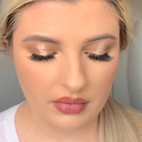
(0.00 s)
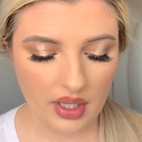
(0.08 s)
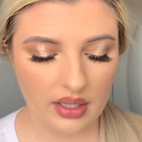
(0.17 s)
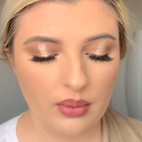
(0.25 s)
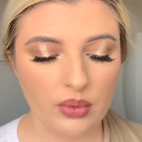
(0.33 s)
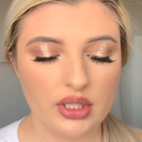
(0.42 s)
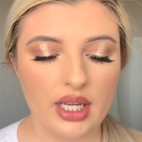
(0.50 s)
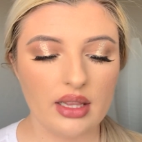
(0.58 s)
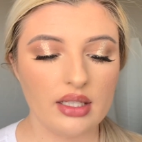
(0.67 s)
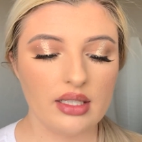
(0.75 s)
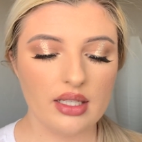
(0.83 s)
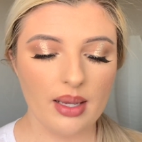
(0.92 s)
And then we'll take
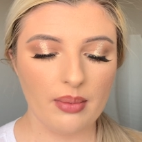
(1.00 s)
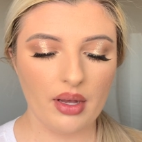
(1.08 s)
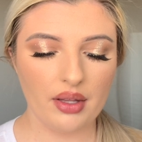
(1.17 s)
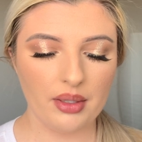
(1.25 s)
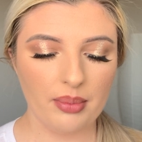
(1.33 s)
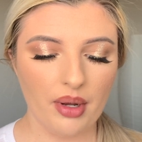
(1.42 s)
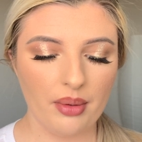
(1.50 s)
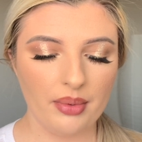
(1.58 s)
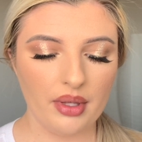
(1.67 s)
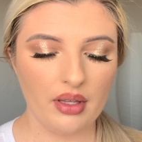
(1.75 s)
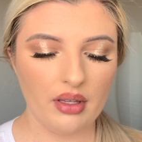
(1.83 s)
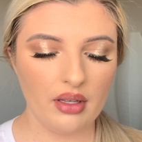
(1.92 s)
the same
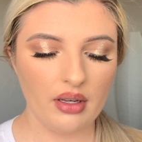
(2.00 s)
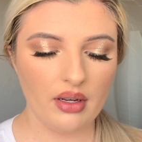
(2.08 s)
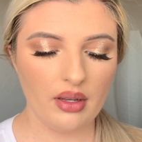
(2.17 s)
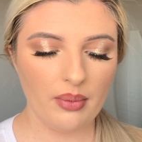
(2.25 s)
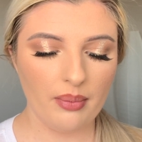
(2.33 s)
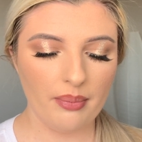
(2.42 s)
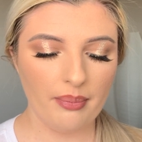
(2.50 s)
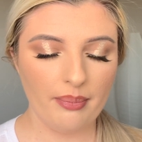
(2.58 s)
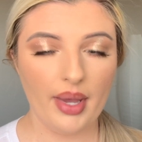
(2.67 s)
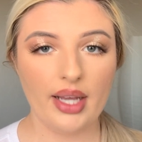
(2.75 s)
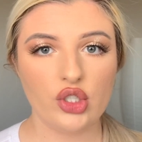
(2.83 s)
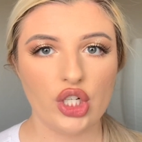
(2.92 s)
ColourPop in
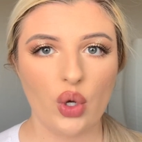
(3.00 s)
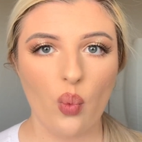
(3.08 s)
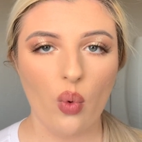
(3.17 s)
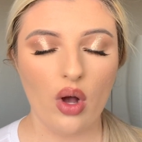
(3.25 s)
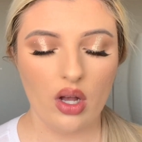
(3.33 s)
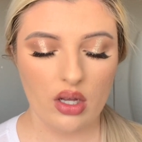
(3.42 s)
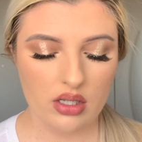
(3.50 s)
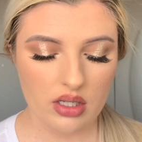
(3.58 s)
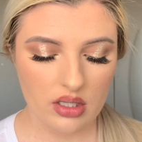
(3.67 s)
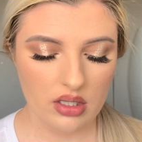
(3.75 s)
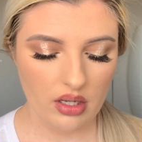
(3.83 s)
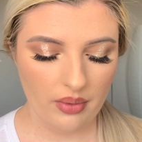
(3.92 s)
Magic
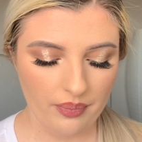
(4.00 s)
Wand.